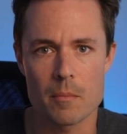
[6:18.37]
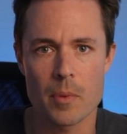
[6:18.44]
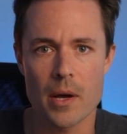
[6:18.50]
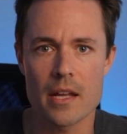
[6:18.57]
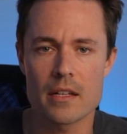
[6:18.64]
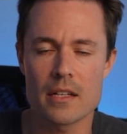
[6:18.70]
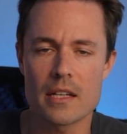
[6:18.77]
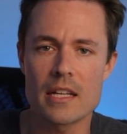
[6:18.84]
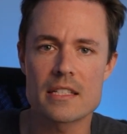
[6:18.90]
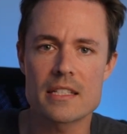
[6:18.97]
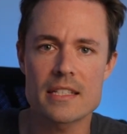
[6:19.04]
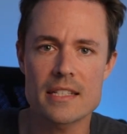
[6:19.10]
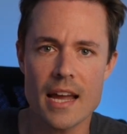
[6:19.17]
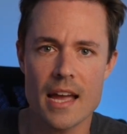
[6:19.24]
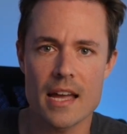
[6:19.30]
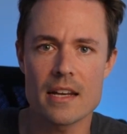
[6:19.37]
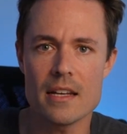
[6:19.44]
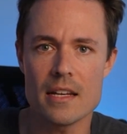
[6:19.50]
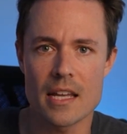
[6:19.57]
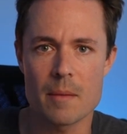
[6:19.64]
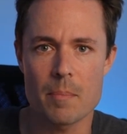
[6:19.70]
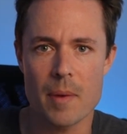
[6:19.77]
but instead
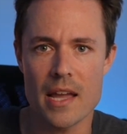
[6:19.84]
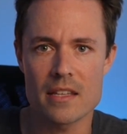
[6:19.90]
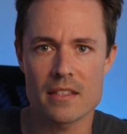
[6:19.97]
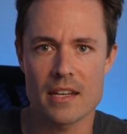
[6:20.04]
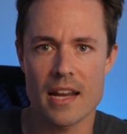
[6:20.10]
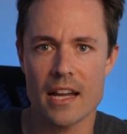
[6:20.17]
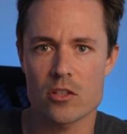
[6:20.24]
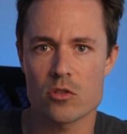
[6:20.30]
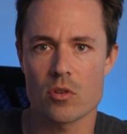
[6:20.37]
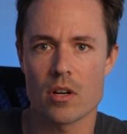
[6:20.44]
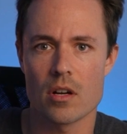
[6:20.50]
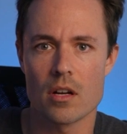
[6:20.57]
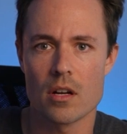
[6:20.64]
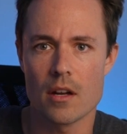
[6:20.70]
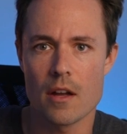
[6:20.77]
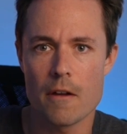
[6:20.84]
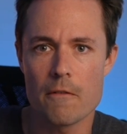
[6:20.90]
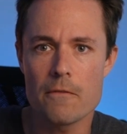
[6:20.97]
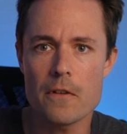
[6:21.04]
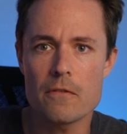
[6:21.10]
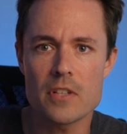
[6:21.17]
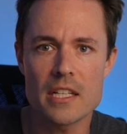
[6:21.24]
he pays an extra
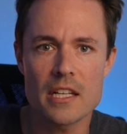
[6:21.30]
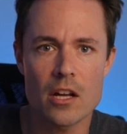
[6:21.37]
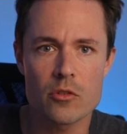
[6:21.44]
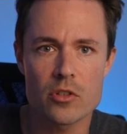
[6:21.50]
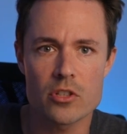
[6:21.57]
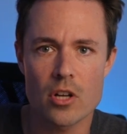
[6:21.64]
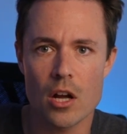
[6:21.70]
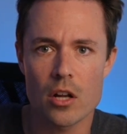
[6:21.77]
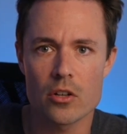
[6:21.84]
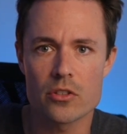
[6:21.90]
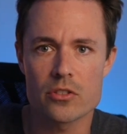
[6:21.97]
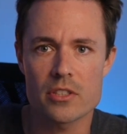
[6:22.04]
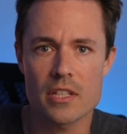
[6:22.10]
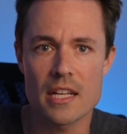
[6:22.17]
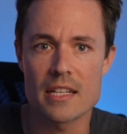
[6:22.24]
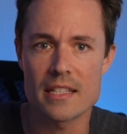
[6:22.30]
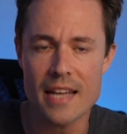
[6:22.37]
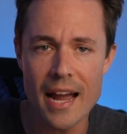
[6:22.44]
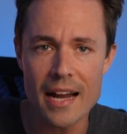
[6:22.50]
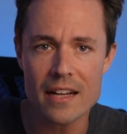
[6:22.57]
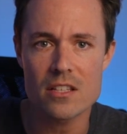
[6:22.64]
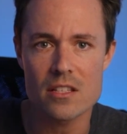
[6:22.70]
$1,500 in
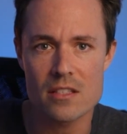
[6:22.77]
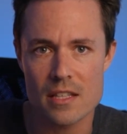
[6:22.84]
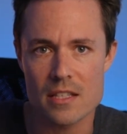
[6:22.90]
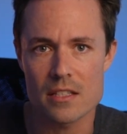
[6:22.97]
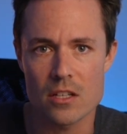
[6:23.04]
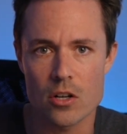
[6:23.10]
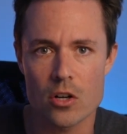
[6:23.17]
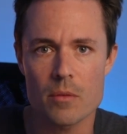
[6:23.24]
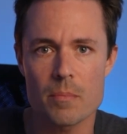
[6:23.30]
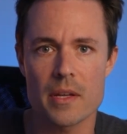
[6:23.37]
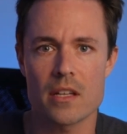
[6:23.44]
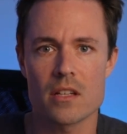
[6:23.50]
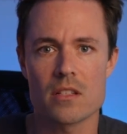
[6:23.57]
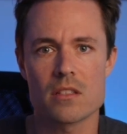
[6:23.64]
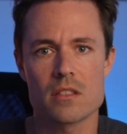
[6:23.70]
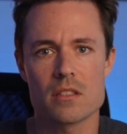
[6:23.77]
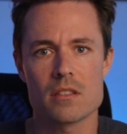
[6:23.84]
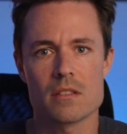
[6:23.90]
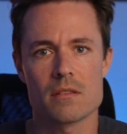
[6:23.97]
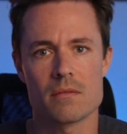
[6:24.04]
taxes this year because